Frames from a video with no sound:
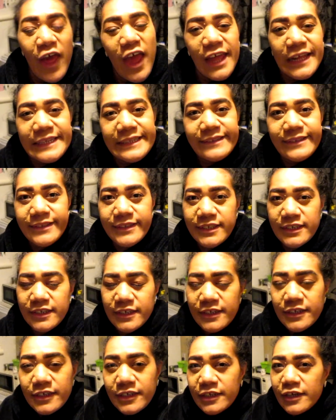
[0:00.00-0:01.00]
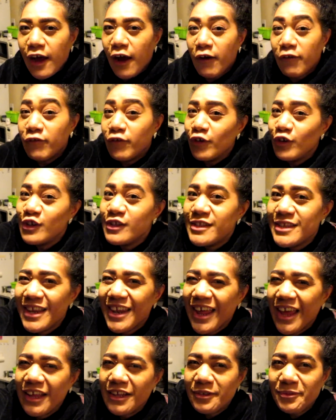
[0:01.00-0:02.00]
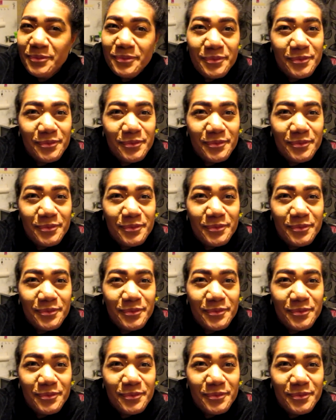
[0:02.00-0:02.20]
that is dinner for tonight.